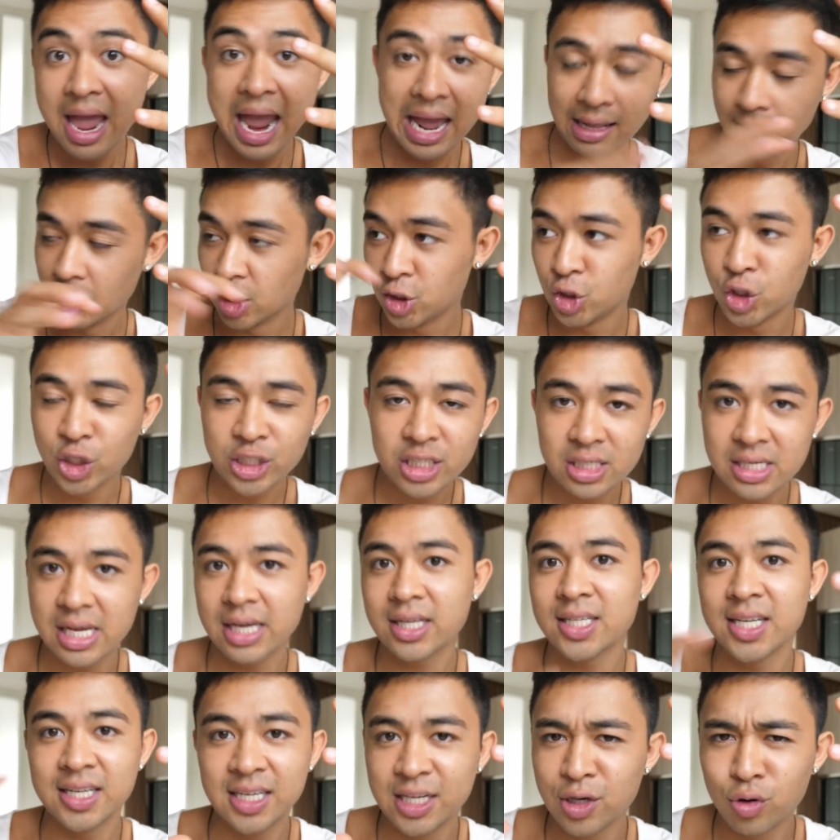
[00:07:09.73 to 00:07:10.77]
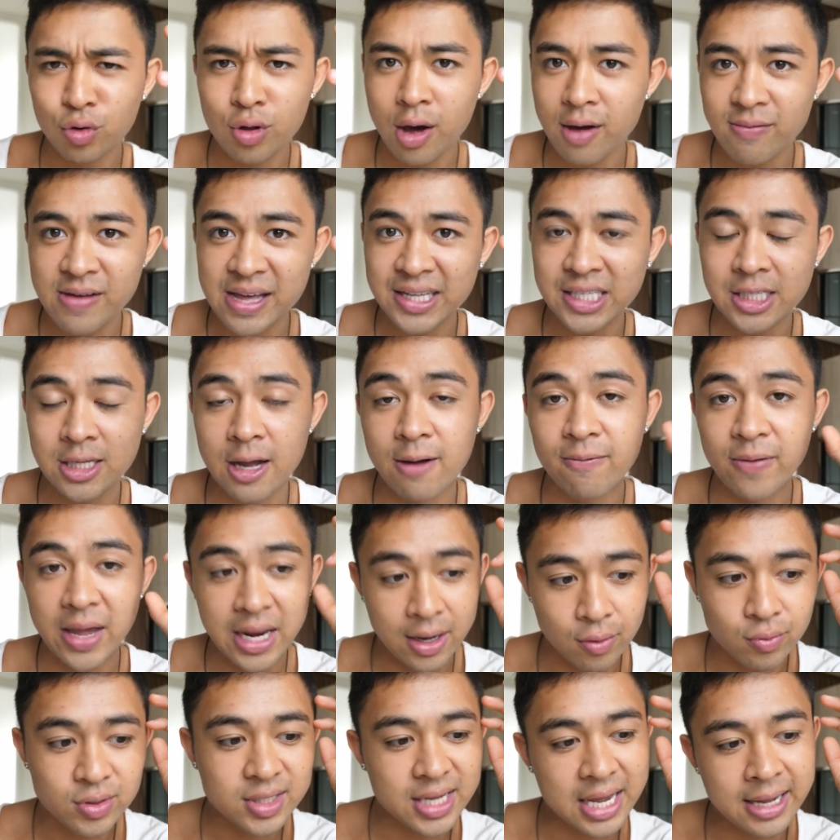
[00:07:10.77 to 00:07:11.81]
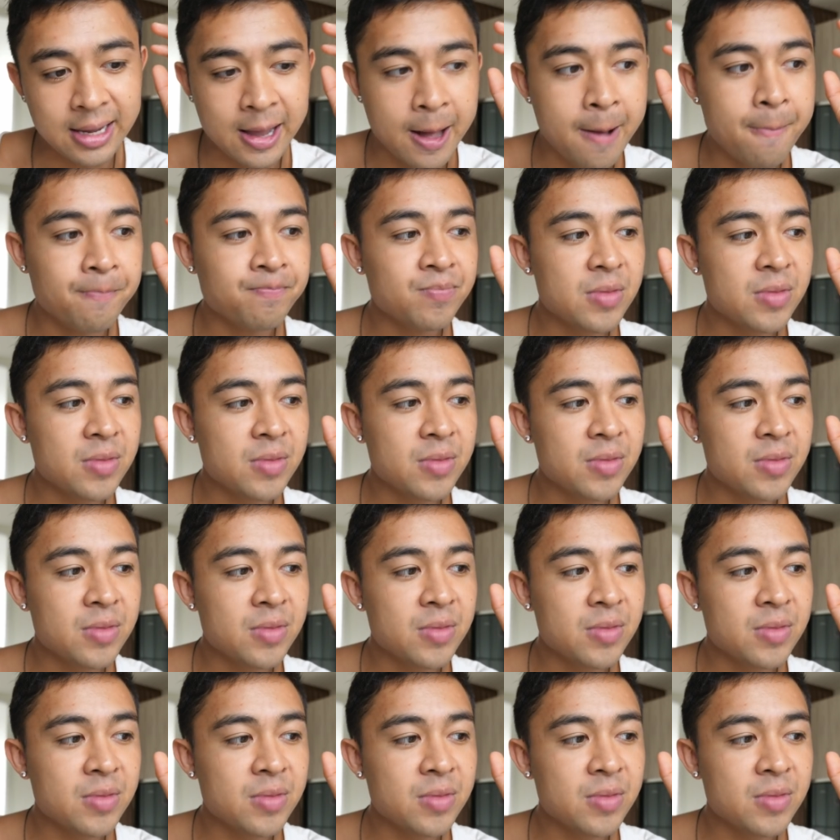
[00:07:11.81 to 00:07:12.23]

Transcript: and logistics and deal with all that stuff. And it was like,